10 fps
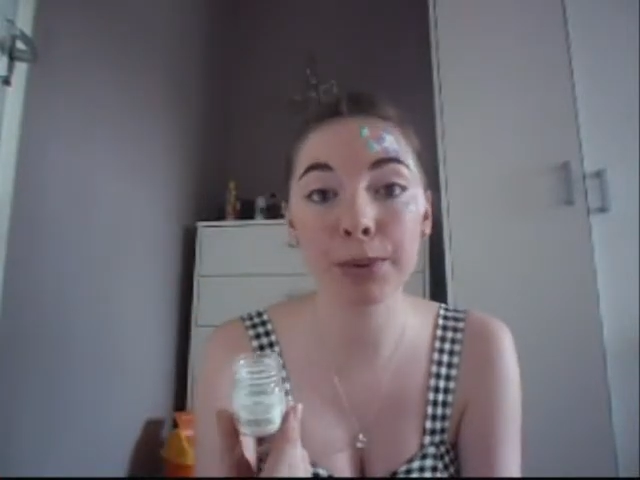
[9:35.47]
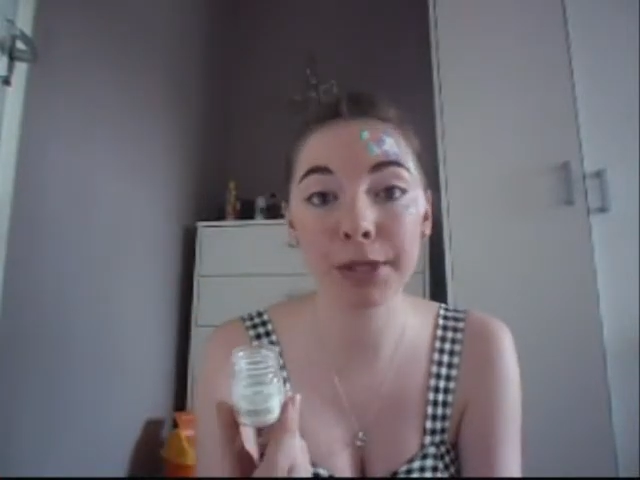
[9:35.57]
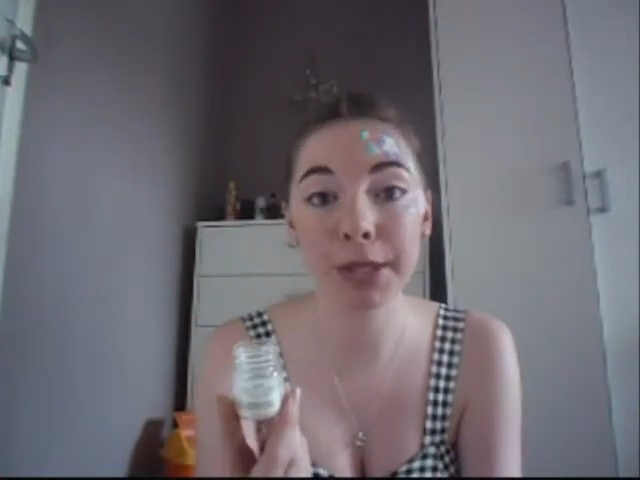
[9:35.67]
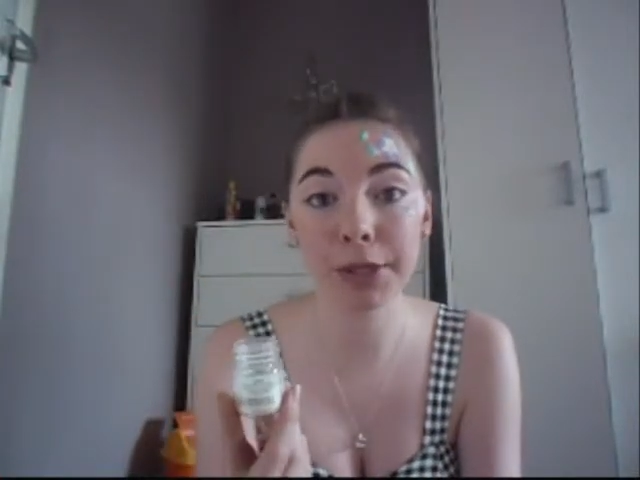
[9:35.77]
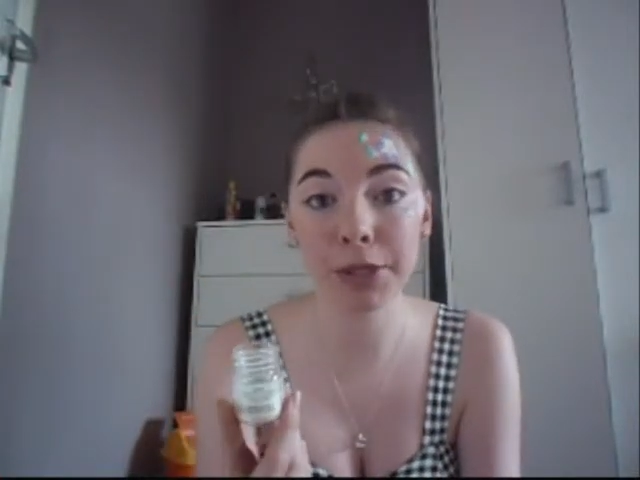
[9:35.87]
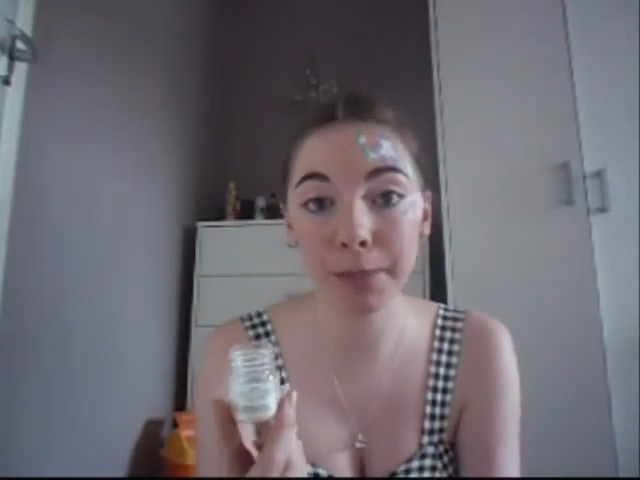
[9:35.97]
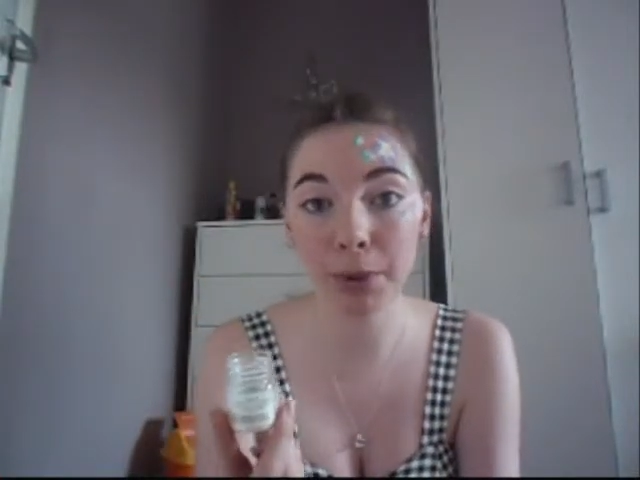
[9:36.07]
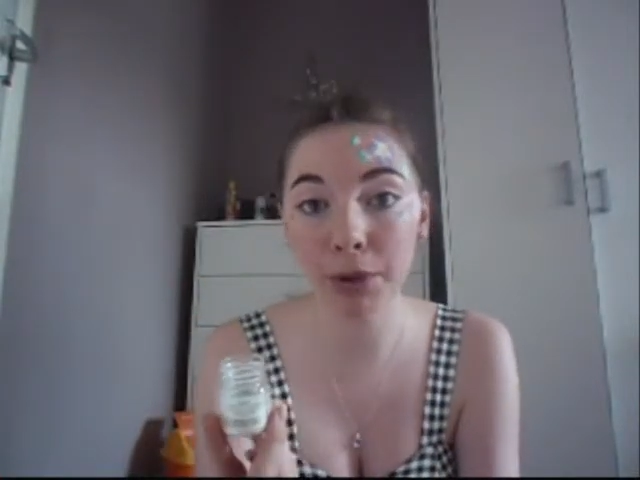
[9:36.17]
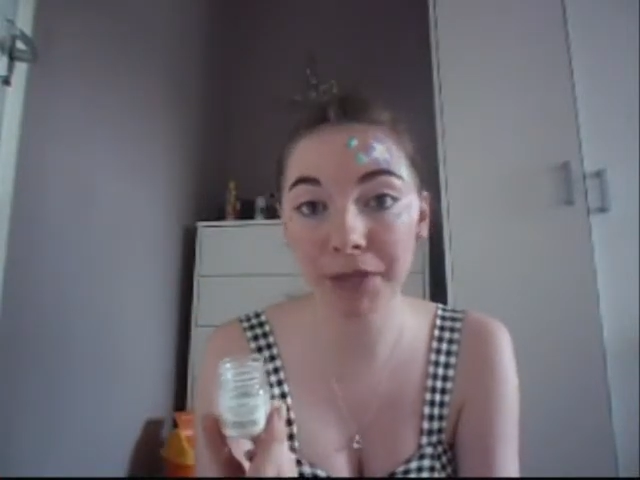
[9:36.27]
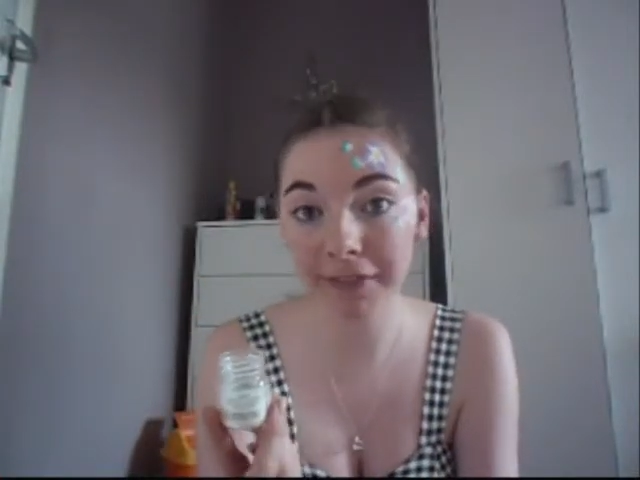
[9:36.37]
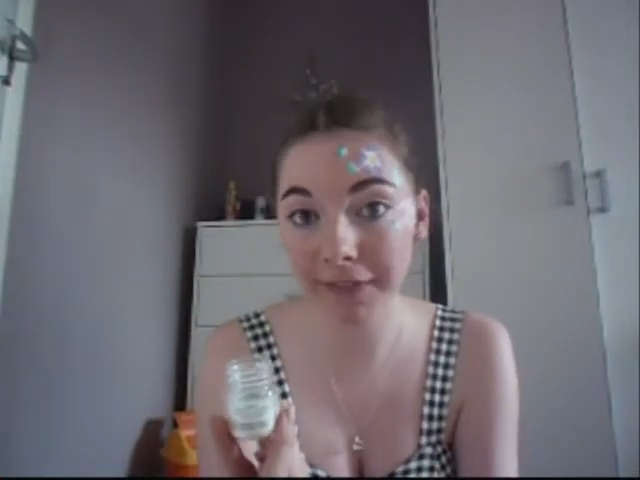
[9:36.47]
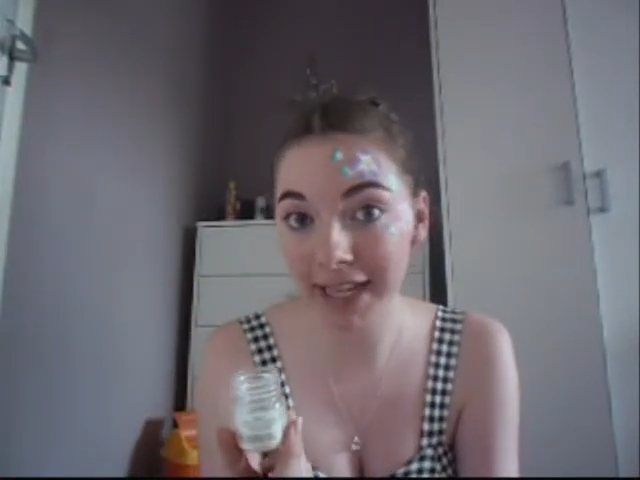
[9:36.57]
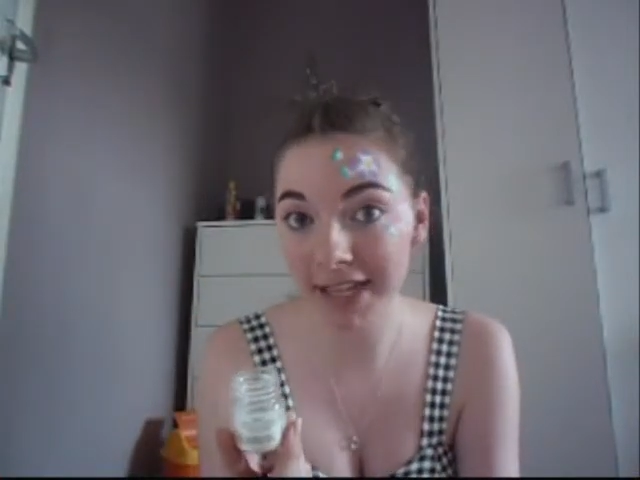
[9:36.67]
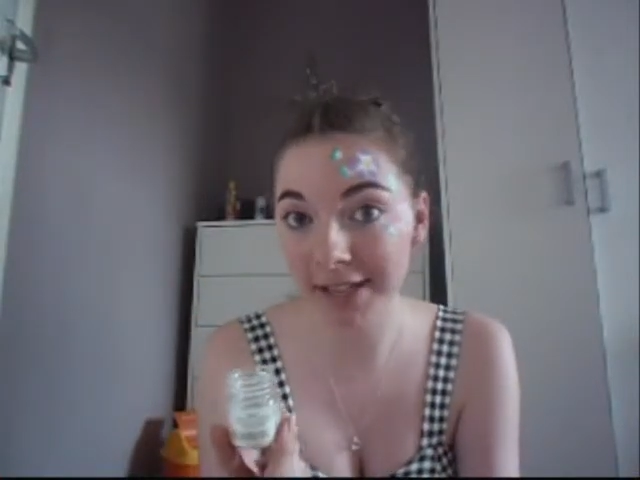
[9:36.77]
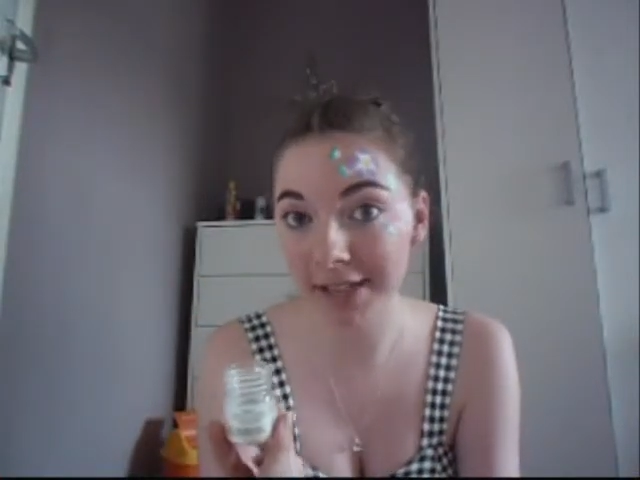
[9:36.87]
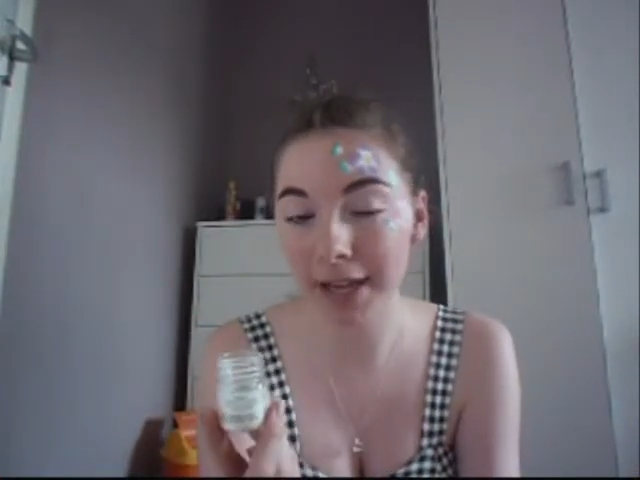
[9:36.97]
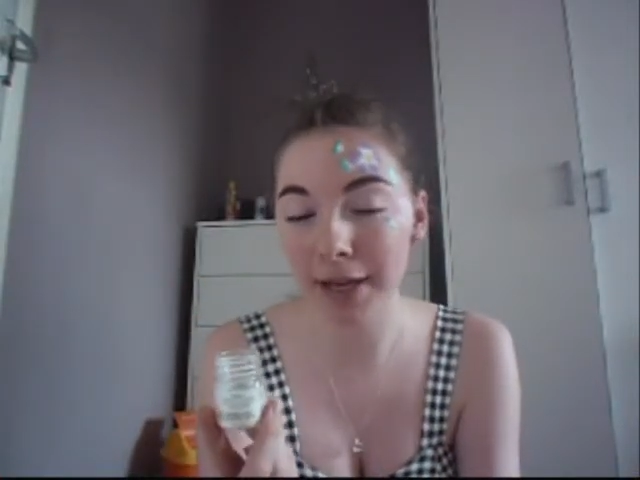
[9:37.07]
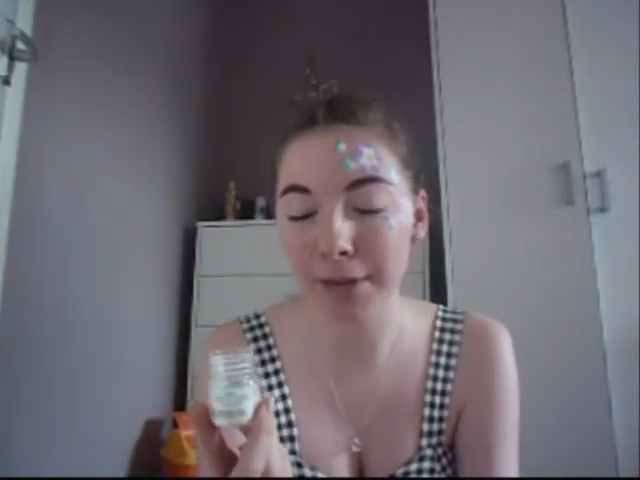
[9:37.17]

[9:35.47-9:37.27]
to put on the face.